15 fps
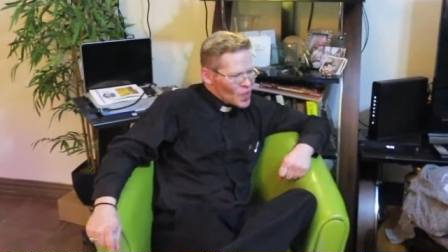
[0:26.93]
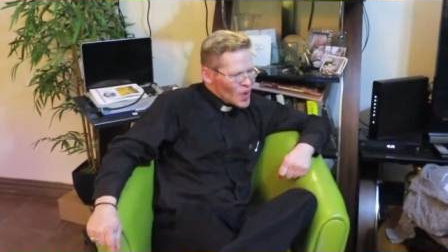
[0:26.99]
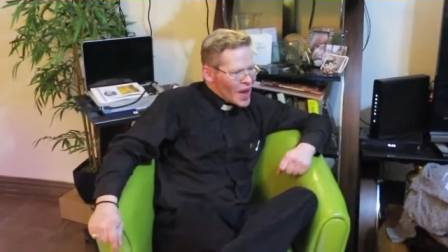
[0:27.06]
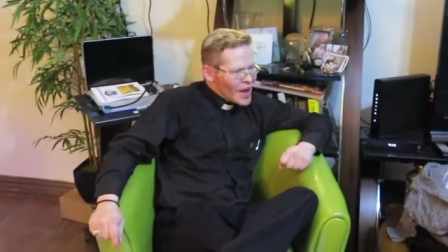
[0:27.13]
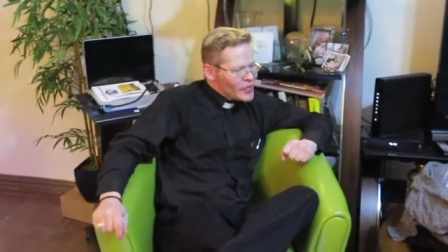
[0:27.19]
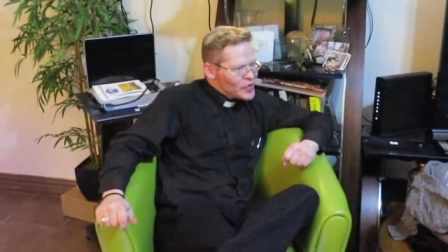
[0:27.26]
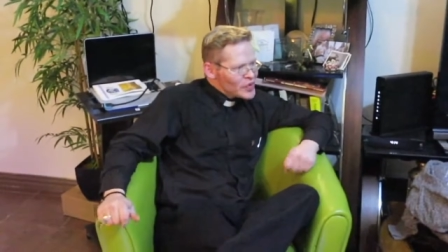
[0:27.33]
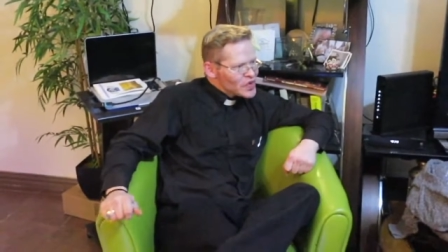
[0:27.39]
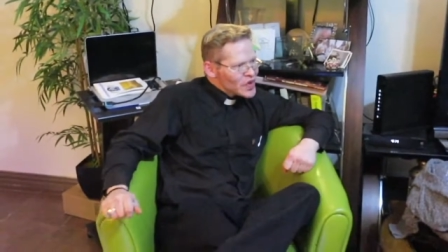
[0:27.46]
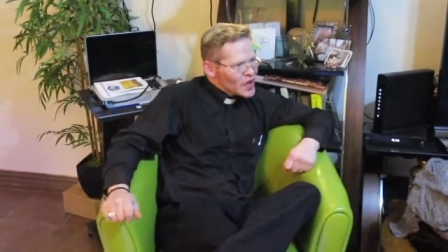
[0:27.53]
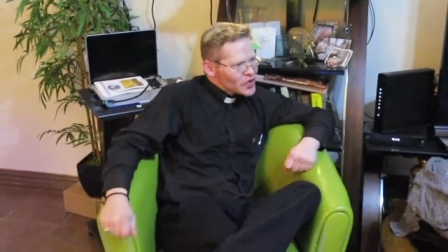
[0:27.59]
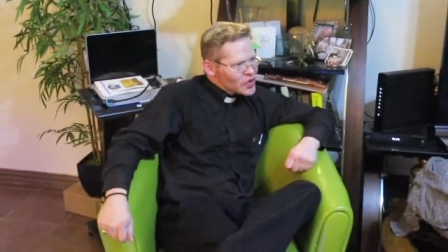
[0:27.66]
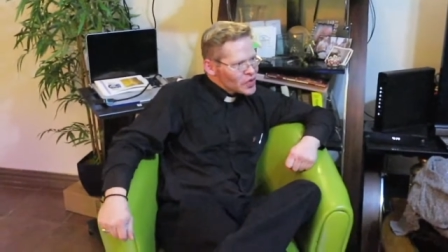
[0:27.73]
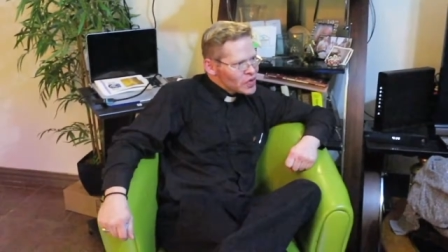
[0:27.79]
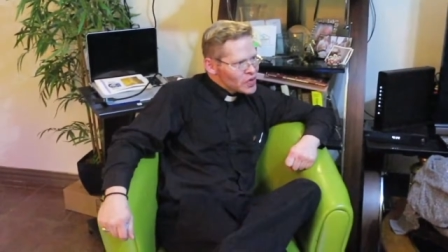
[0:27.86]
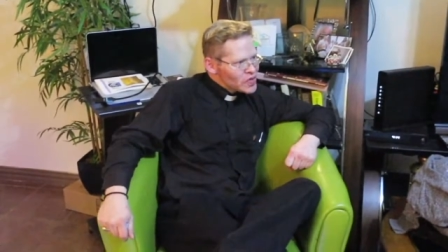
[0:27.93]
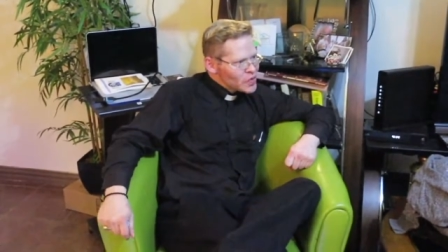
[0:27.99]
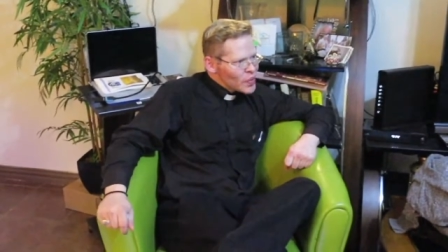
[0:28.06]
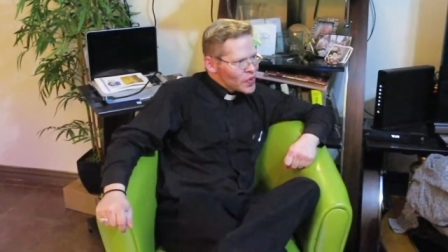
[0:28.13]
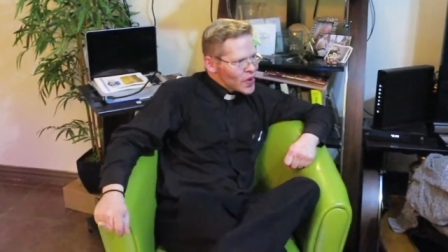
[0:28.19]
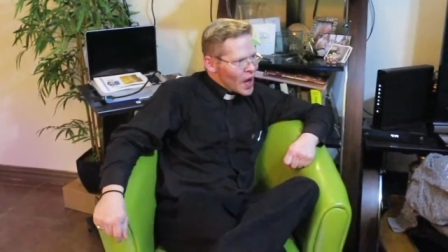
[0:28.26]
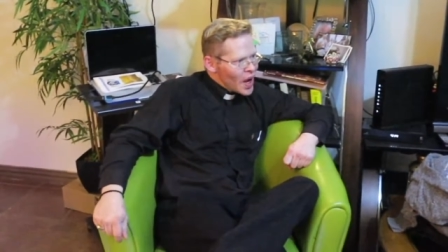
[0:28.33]
have your
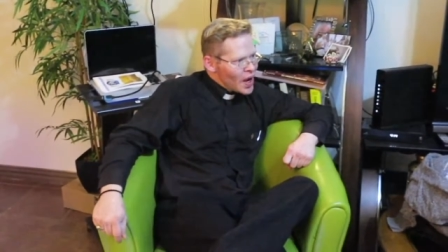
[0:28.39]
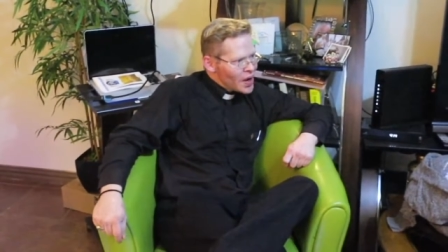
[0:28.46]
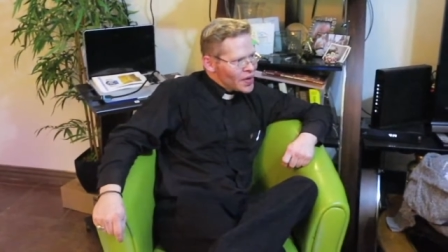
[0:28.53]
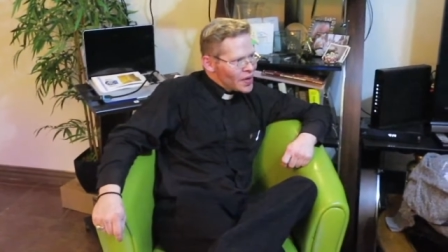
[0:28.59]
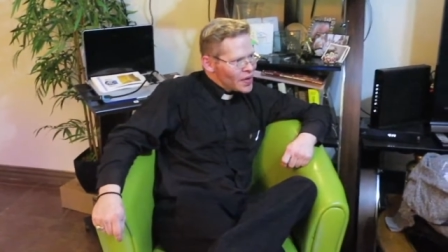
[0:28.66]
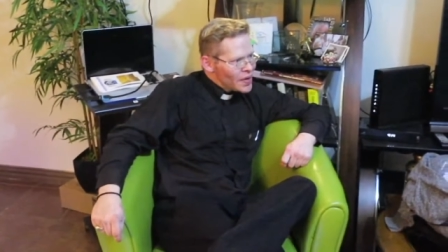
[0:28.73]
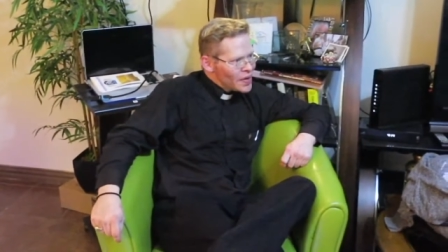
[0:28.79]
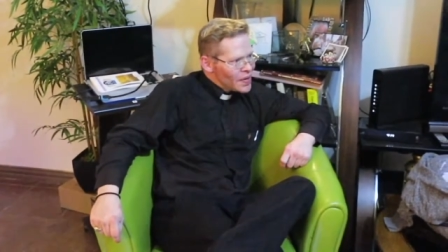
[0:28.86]
discussions with God